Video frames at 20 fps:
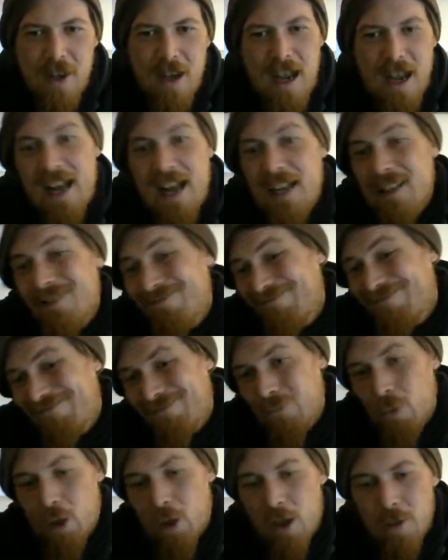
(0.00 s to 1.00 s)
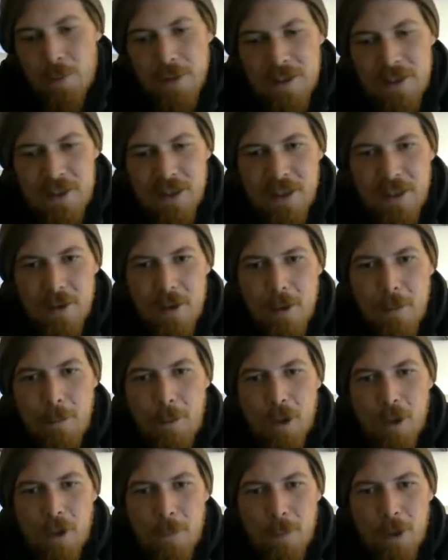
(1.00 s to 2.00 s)
And what can we do?
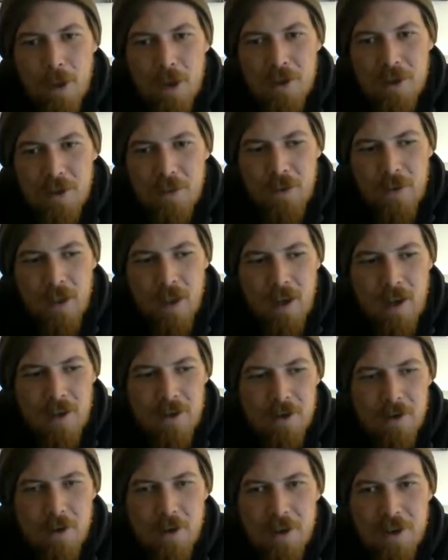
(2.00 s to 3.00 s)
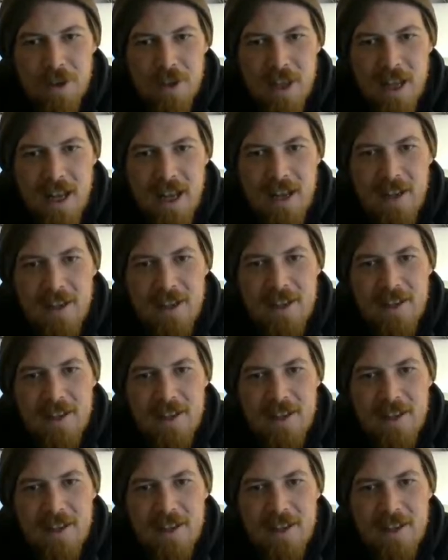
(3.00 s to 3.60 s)
Bollard blocks off Clark's cross there.